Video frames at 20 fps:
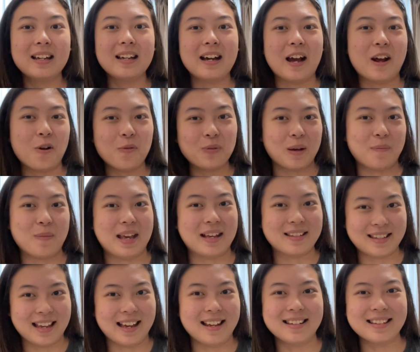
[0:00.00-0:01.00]
I hope that
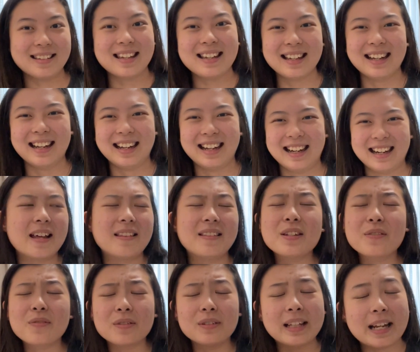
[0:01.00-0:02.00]
makes sense. And
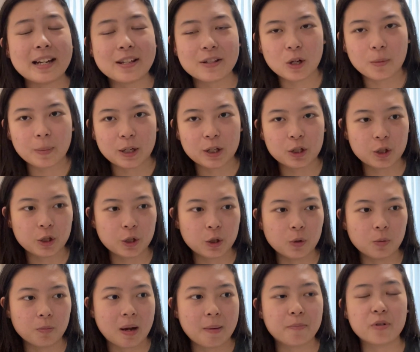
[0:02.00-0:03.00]
this relates so much
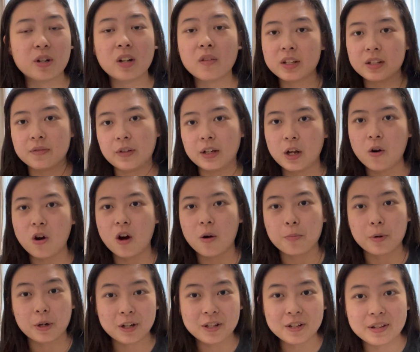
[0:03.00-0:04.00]
to my previous video on
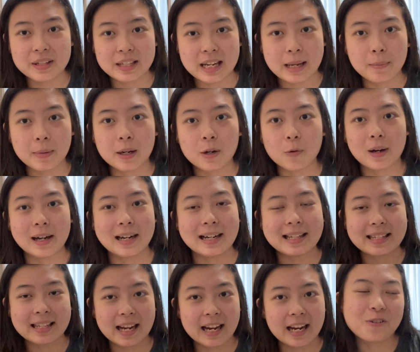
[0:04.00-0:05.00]
personal statement where I
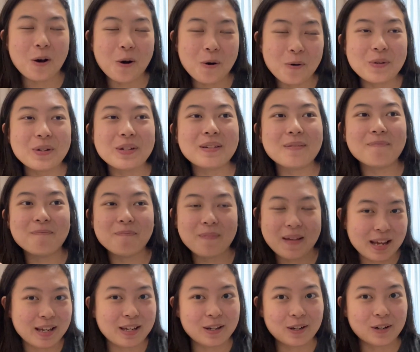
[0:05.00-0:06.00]
say, don't
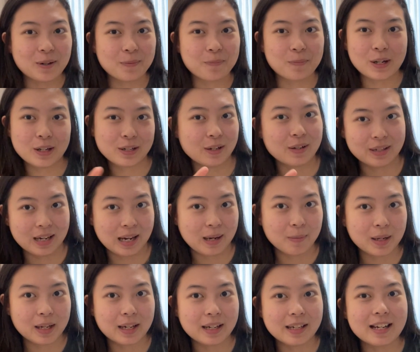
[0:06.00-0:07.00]
make your personal
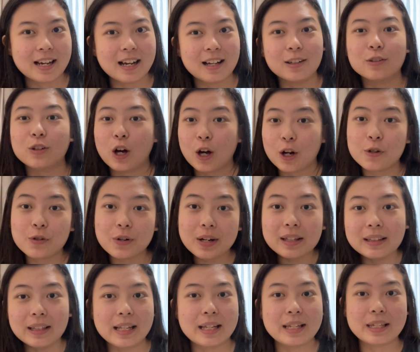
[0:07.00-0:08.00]
statement a laundry
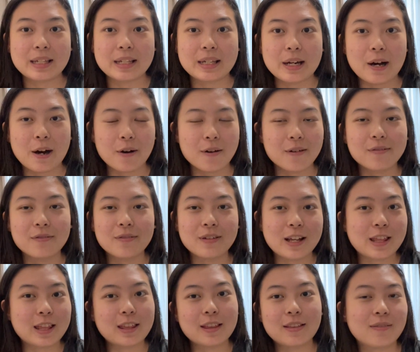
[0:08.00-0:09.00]
list of
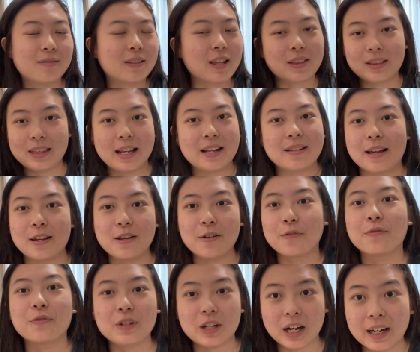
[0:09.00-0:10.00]
the things that
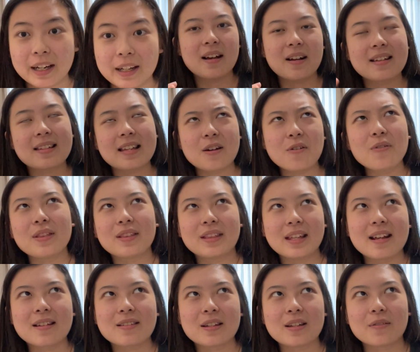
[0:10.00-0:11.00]
you've done. Because I don't
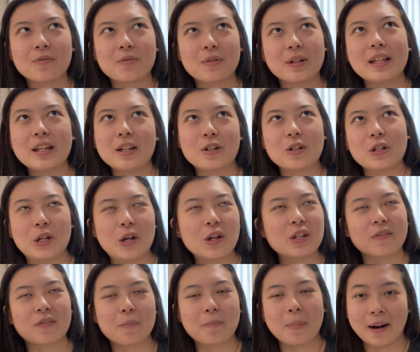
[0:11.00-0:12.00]
think it's a really good use
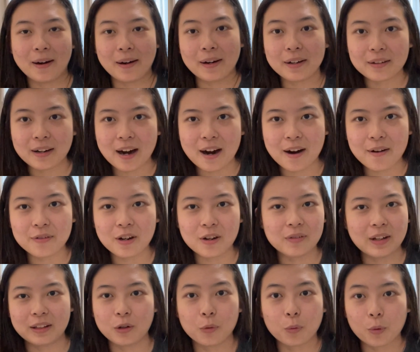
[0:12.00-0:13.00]
of a paragraph of
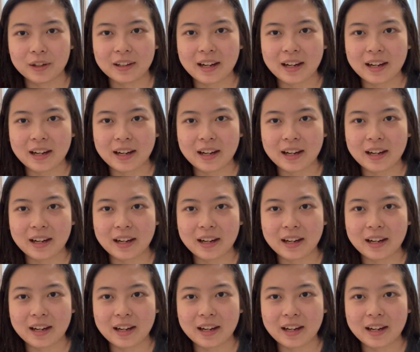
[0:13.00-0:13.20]
like the word